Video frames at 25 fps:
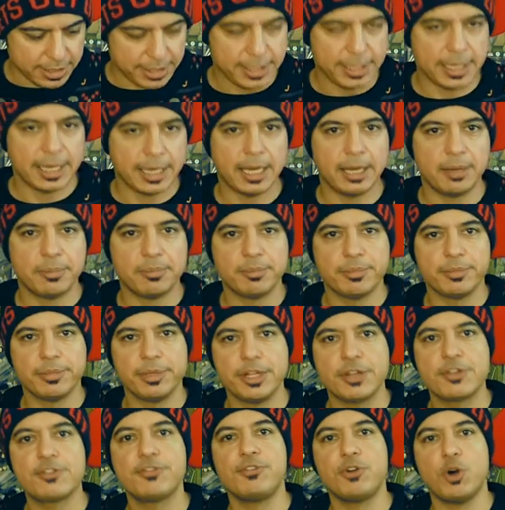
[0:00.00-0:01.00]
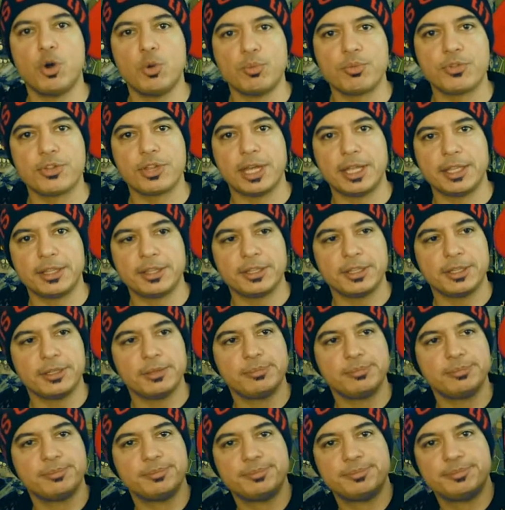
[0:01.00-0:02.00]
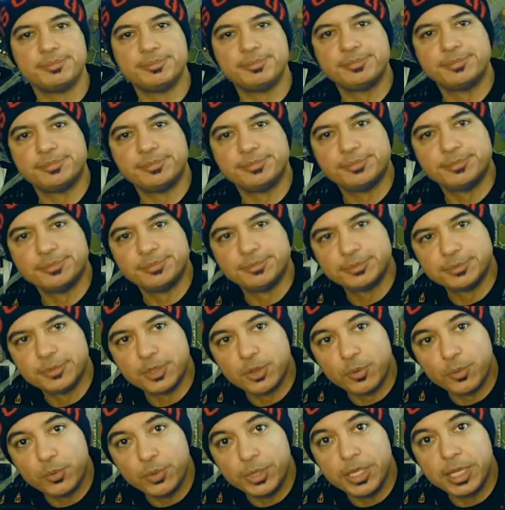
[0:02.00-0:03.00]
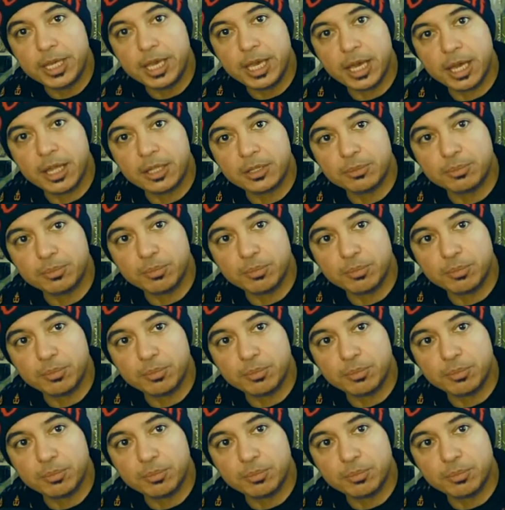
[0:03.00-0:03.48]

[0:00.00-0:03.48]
yeah, it's Foam Santa. We got